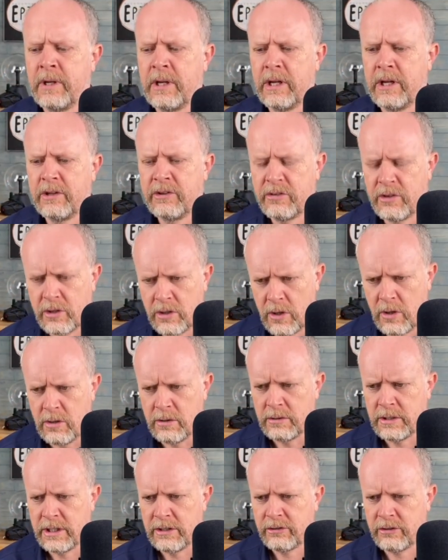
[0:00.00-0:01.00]
I said, oh,
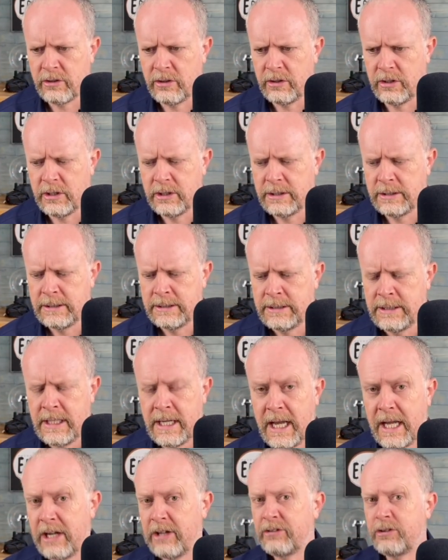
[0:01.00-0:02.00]
that's good.
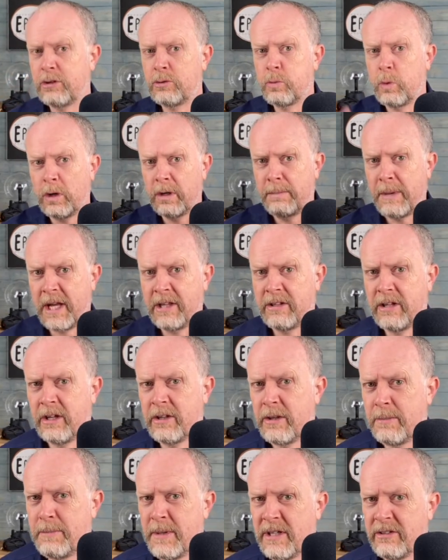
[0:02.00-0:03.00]
And I said, what about the
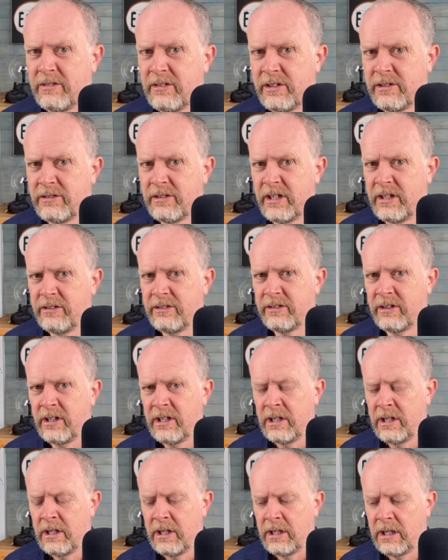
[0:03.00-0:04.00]
other businesses
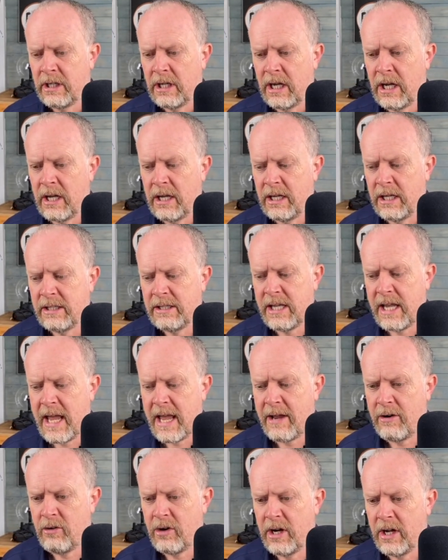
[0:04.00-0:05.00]
in the
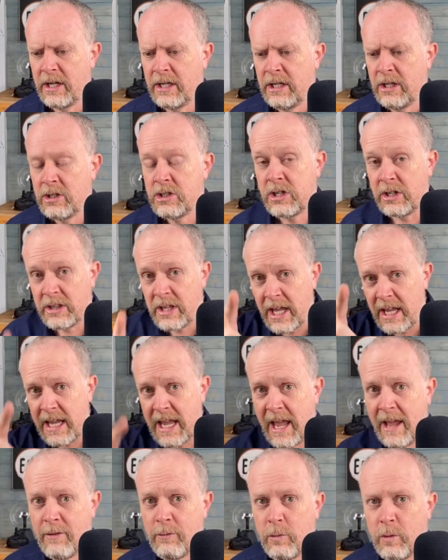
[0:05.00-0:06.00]
area? Do they
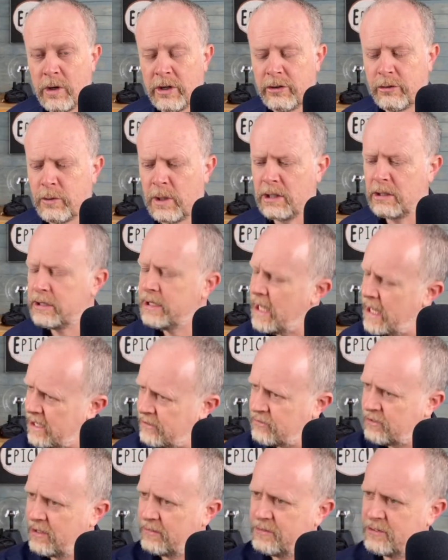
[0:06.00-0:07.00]
have one as well?
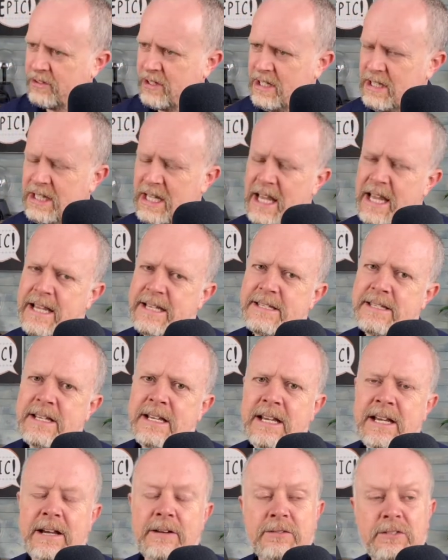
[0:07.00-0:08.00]
Yes, I've seen theirs.
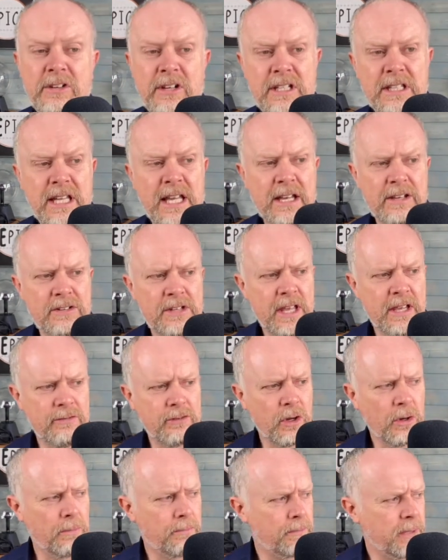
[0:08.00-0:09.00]
They've
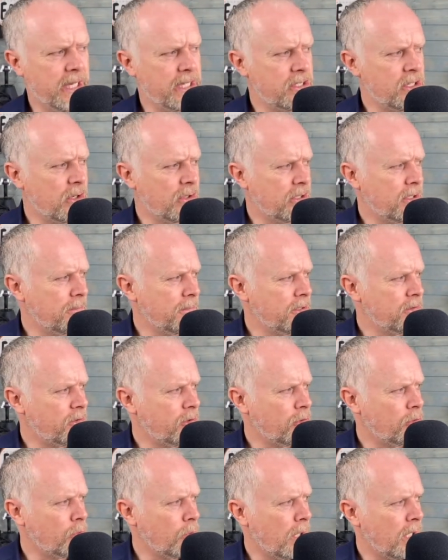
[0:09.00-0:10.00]
got big documents
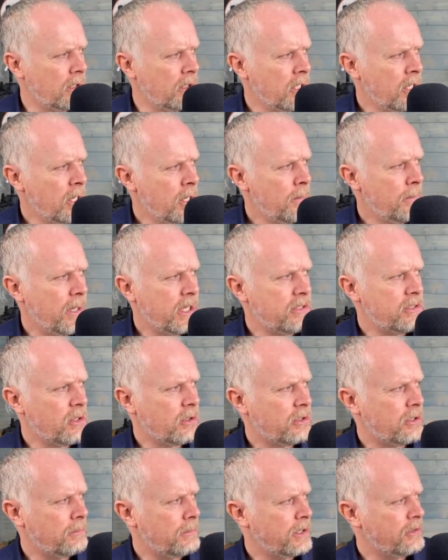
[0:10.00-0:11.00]
as well. Big
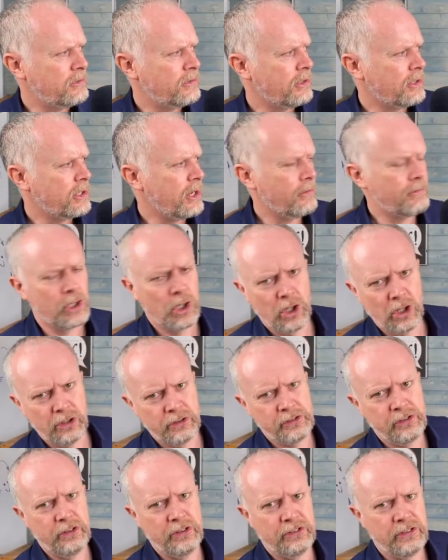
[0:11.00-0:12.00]
documents that cover all
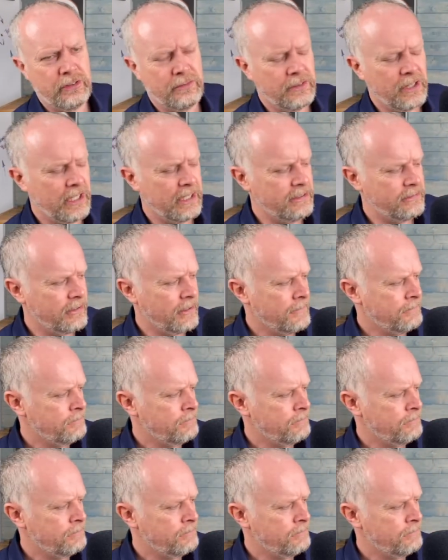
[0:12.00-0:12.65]
sorts of things.